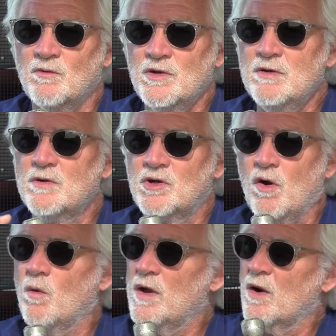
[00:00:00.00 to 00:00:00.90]
when you would
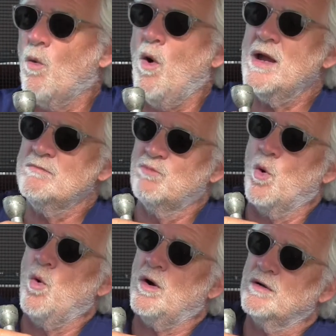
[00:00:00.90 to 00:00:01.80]
call, we had a
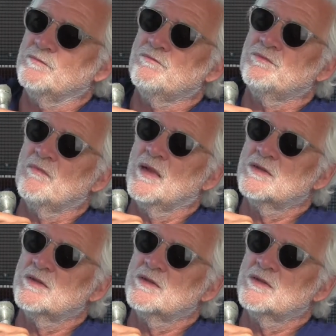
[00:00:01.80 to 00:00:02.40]
whiteboard. Mm -hmm.